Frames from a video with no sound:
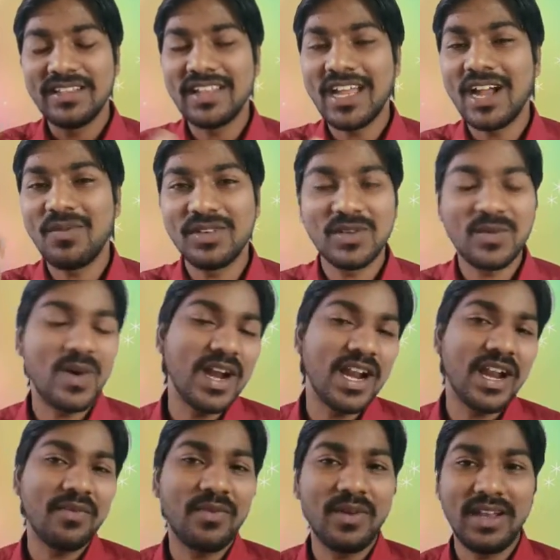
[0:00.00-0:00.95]
That was
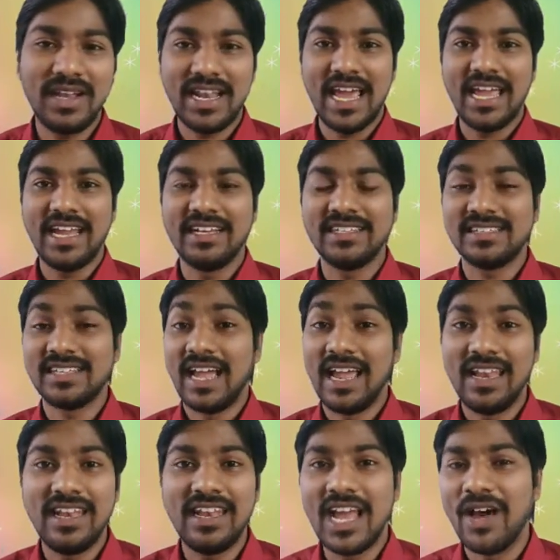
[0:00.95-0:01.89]
wonderful lines.
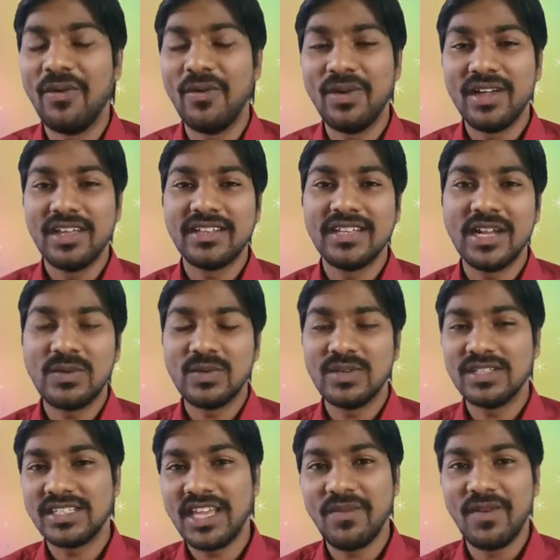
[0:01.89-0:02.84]
I love that
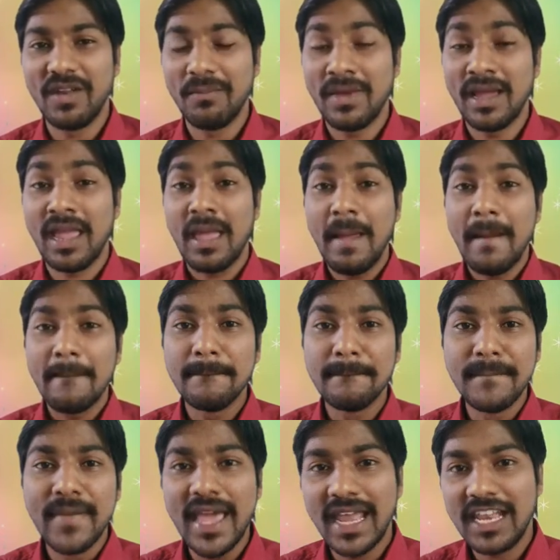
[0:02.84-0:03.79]
was given by
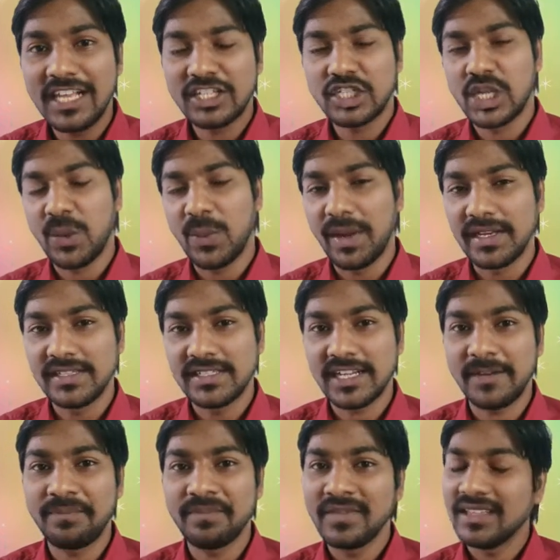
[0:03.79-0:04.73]
Mary
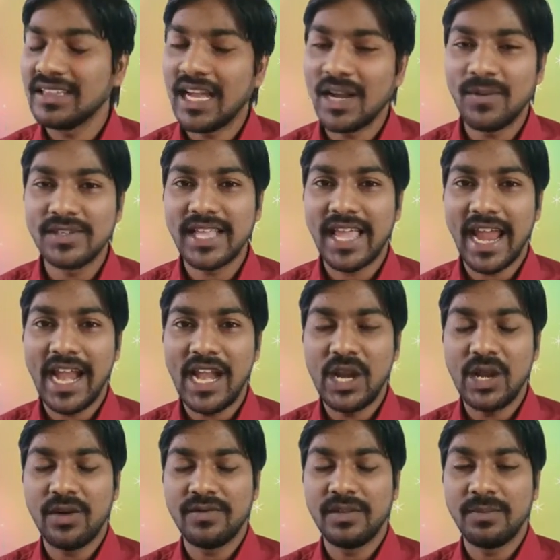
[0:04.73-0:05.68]
Stevenson. That was the
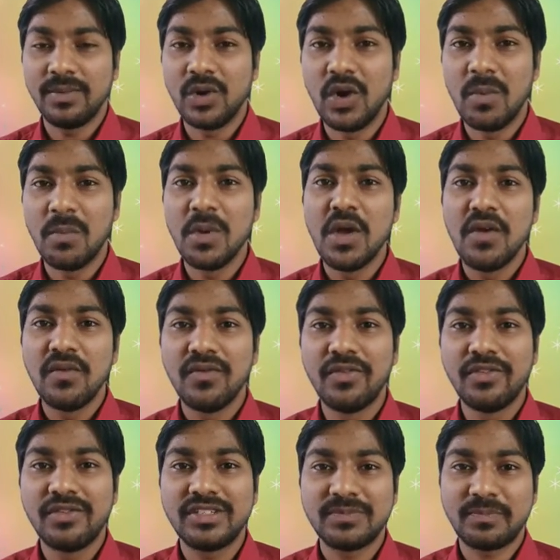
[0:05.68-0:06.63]
end of the poem,
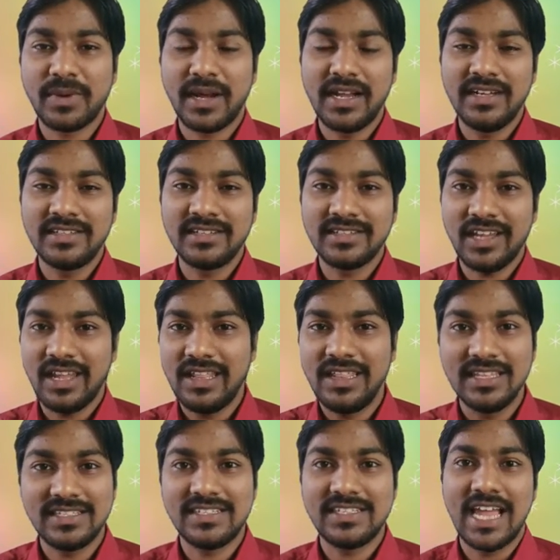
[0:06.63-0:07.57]
Footprints in
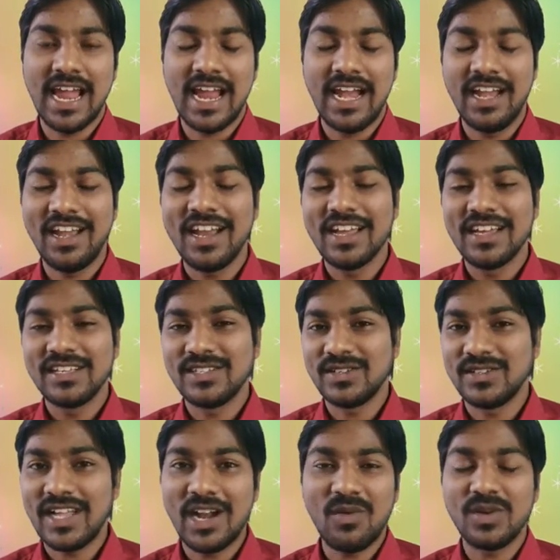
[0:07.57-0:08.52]
the Sand.
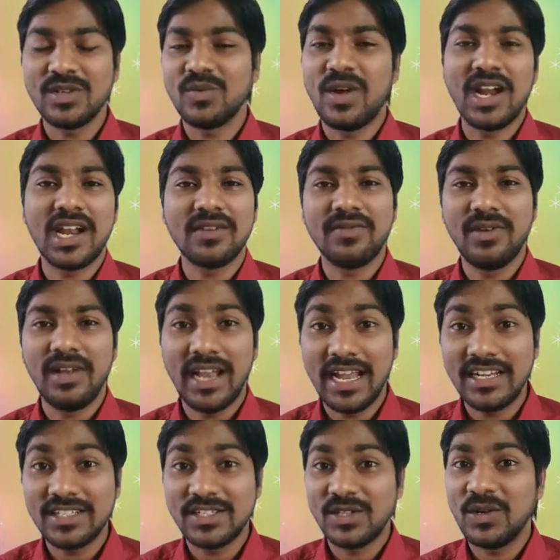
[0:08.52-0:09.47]
So that was wonderful
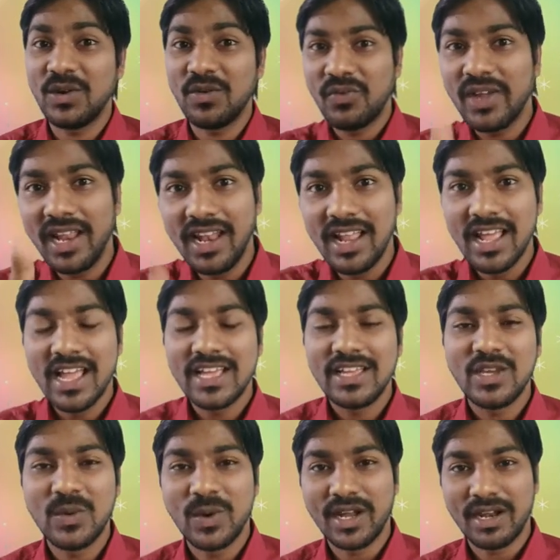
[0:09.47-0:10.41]
lines. So don't feel
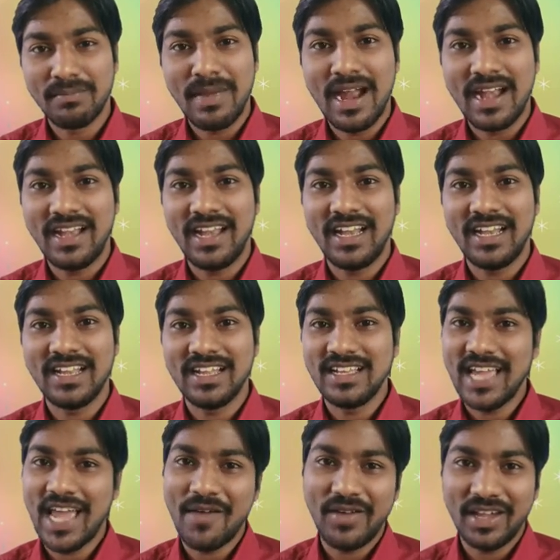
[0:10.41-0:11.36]
you are abandoned.
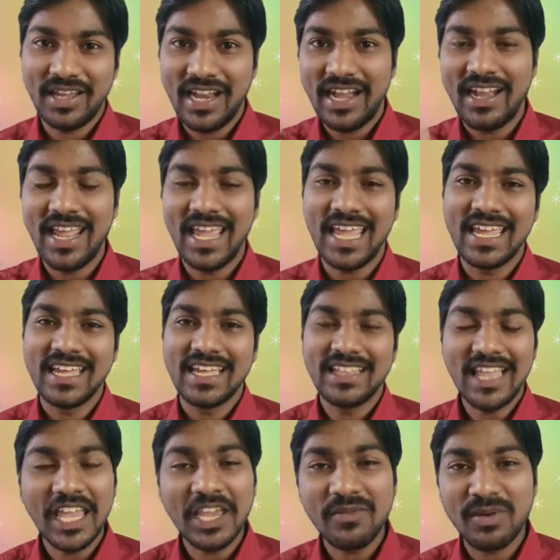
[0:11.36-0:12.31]
Have a great day.
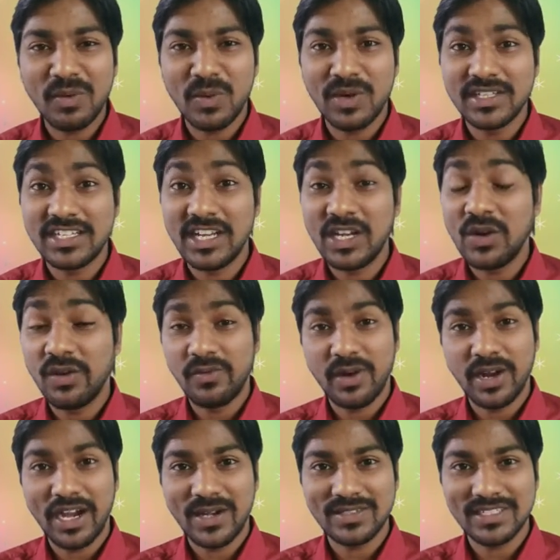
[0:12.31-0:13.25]
Thank you for watching. Don't
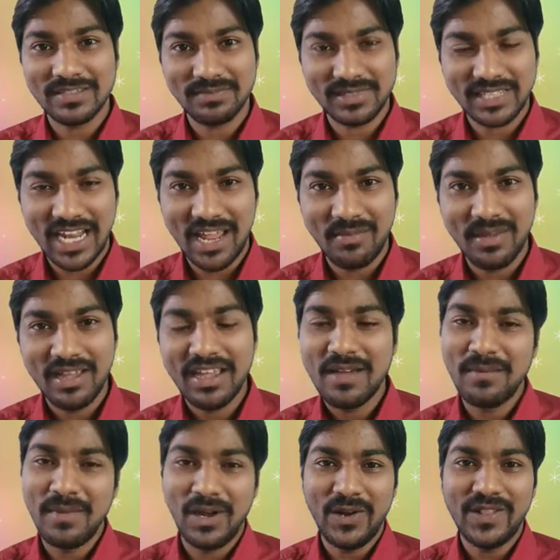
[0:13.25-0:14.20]
forget to subscribe.
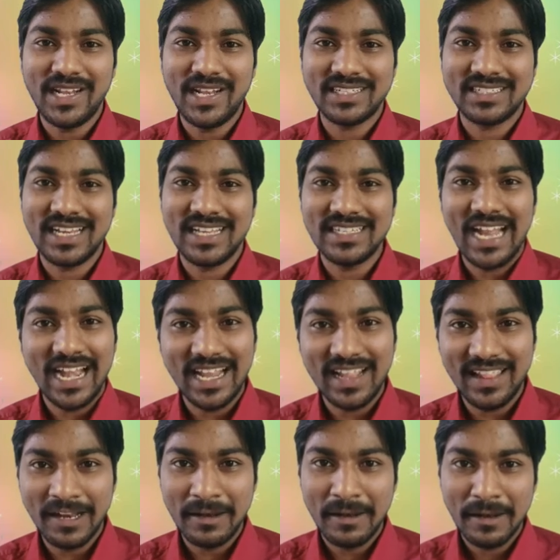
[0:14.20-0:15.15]
Meet you in the next class.
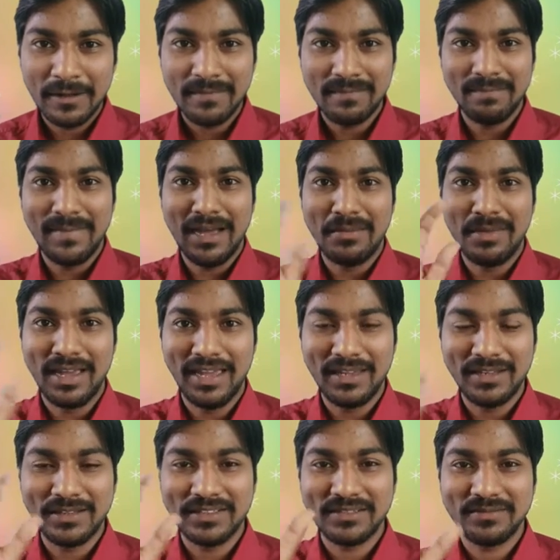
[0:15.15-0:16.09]
Until then, bye
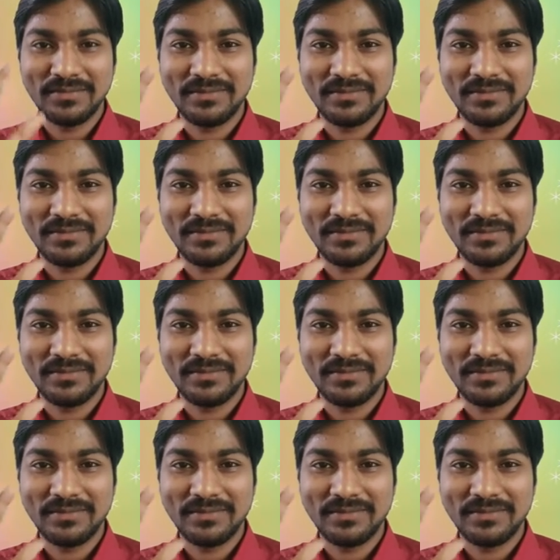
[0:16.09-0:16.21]
bye.